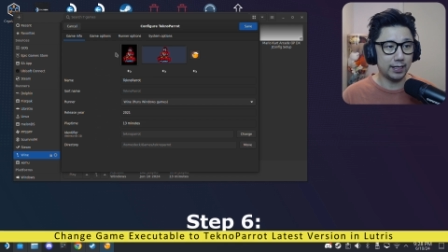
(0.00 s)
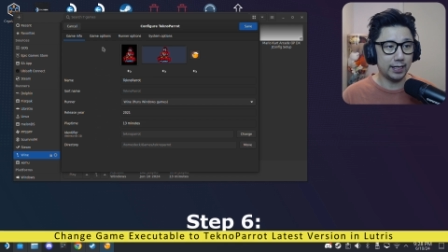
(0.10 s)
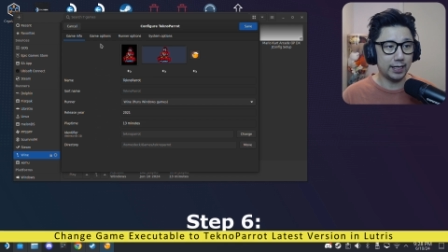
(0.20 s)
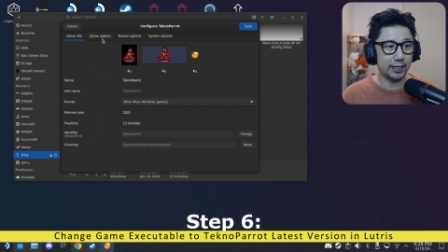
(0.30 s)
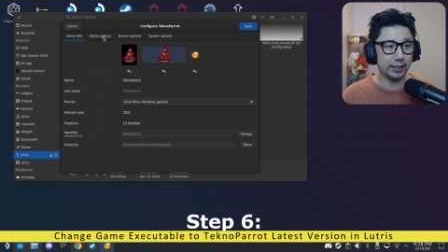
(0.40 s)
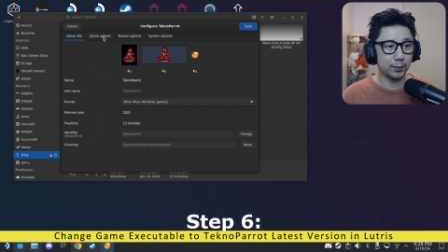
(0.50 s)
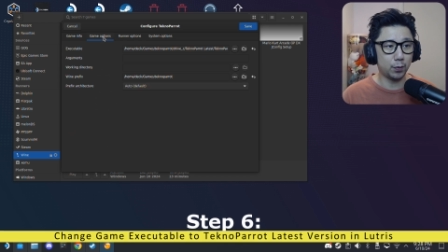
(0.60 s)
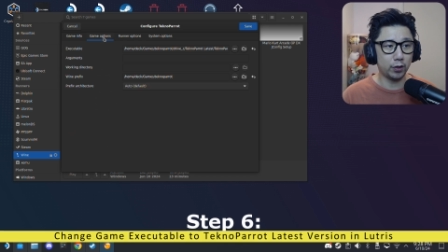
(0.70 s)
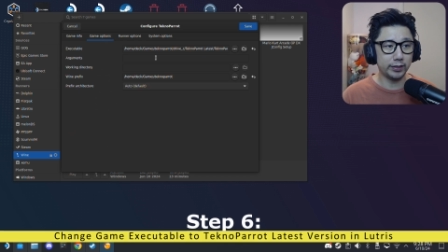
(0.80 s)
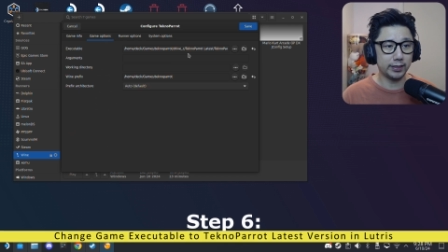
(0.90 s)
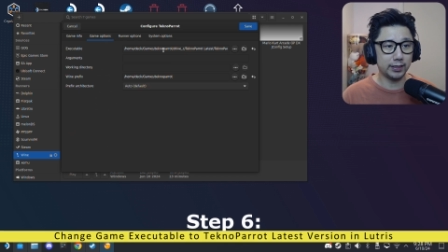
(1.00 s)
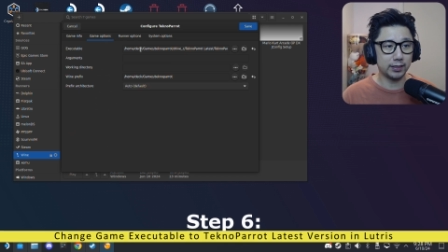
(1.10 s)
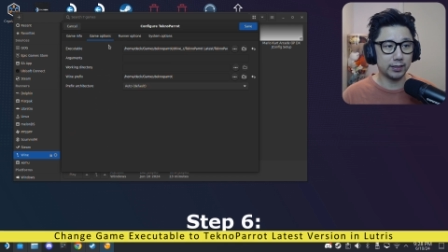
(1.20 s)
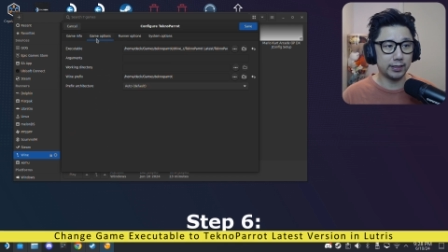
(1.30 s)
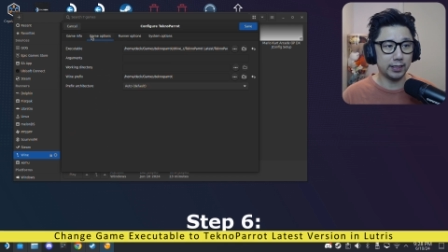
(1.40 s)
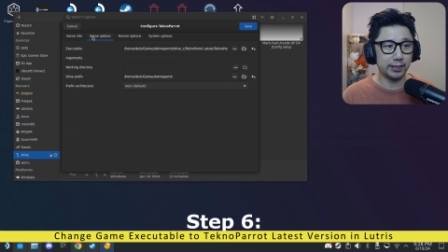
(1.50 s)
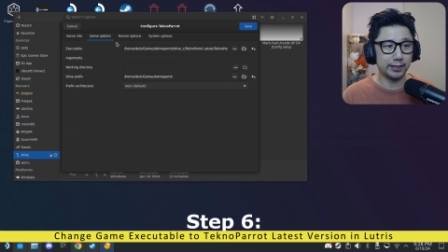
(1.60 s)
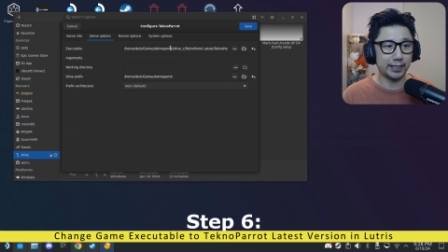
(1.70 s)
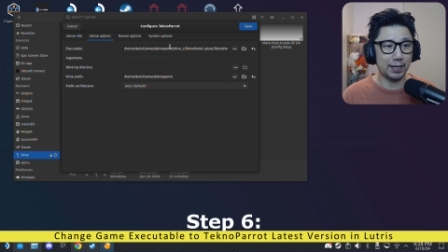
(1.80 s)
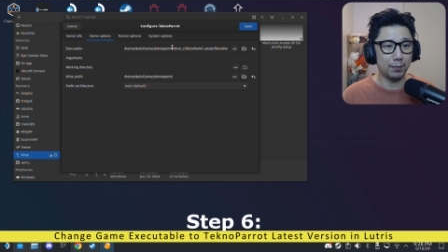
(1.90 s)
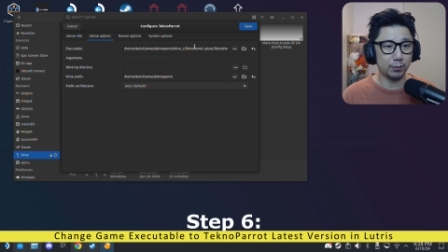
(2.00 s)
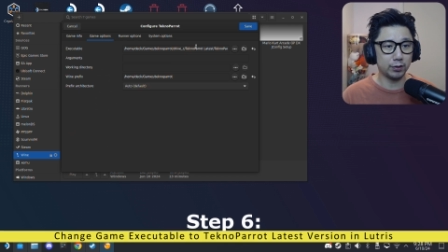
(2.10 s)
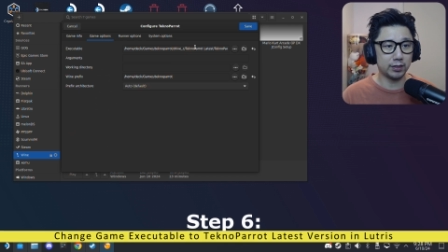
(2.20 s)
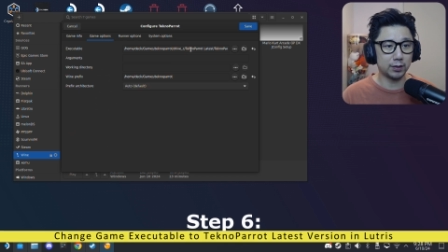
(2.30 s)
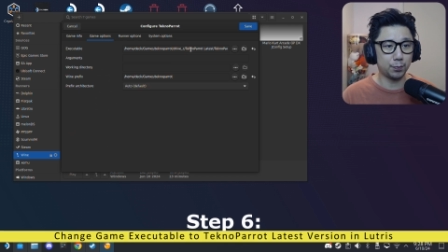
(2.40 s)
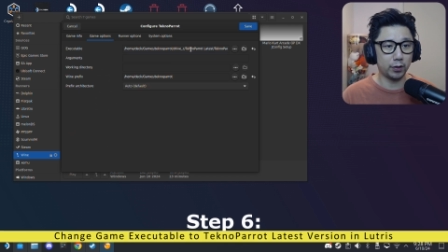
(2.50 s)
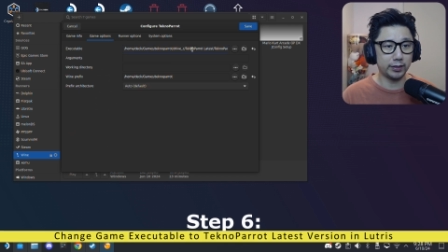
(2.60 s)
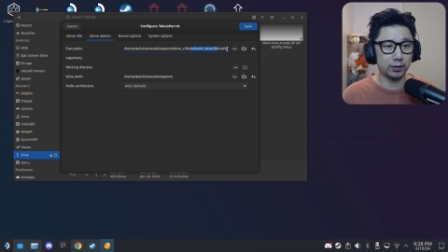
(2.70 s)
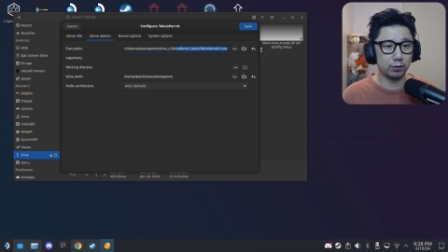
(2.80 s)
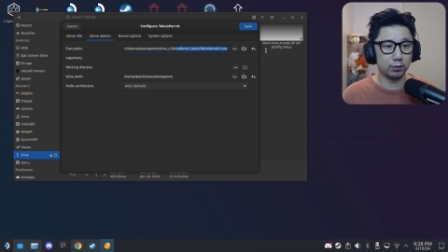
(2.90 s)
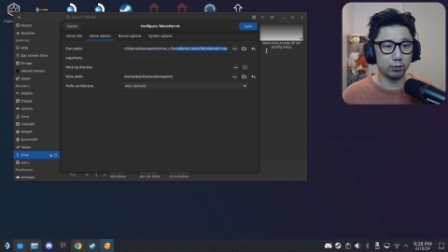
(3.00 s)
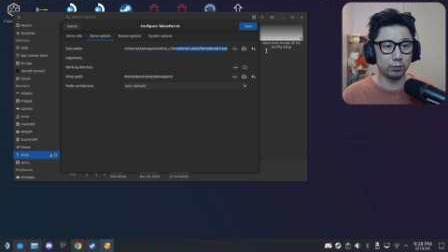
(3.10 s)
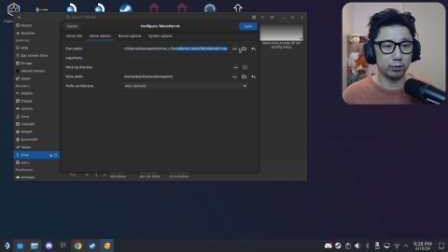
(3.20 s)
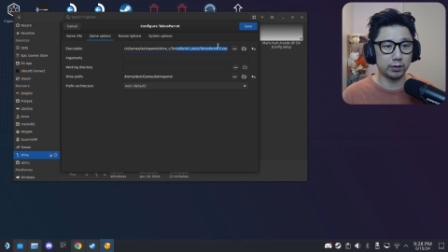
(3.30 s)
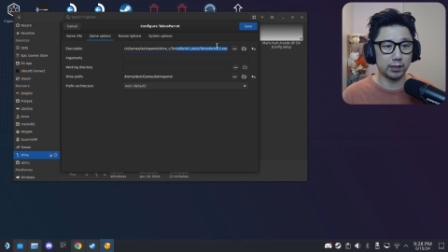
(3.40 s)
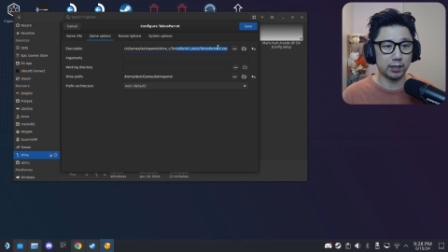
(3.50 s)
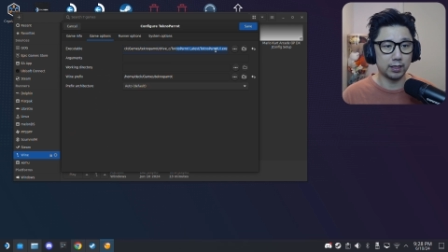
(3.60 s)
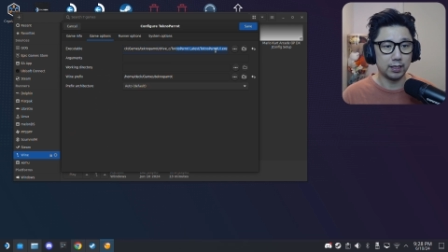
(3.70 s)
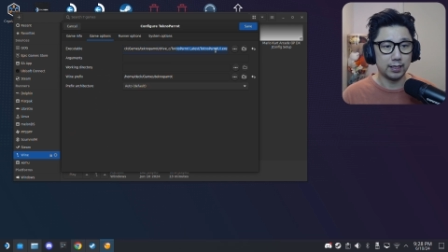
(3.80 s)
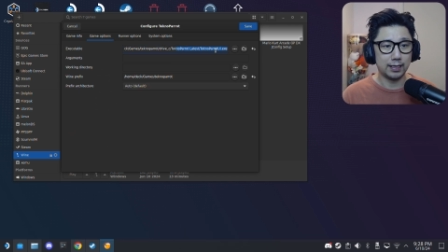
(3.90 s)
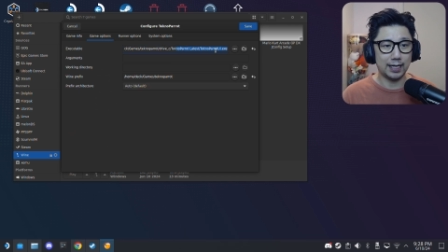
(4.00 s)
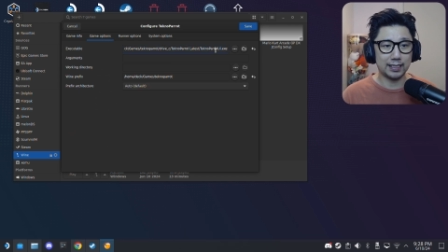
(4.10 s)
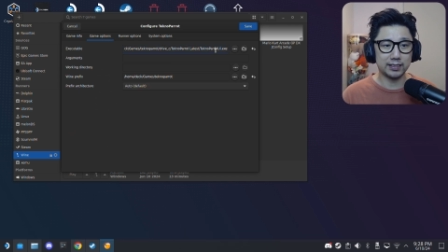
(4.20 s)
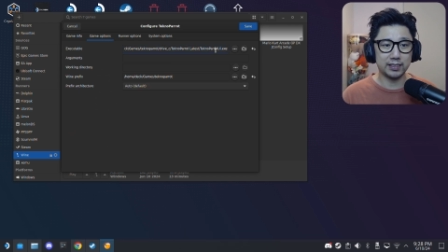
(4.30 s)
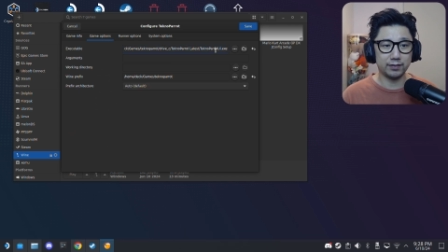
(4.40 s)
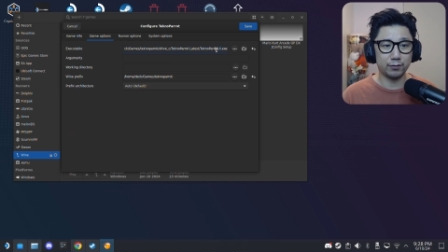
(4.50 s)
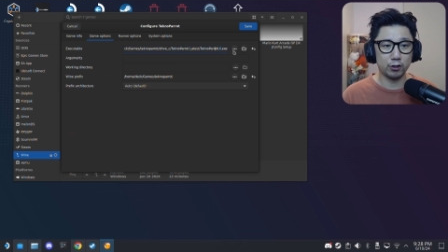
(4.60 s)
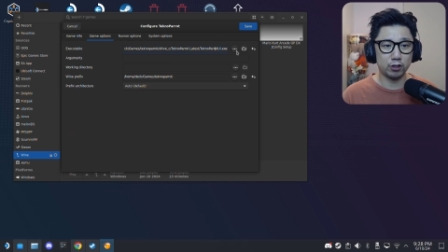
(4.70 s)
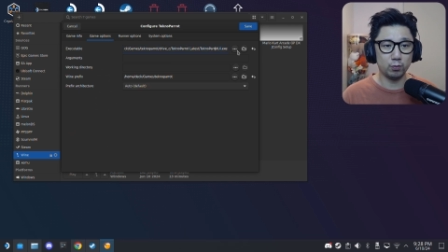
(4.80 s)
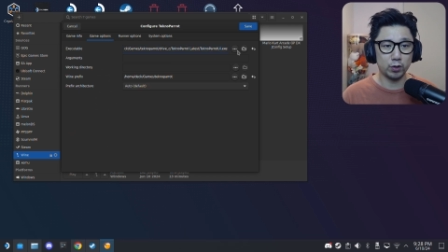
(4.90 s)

and it's pointing here in game options, it's pointing to the legacy version,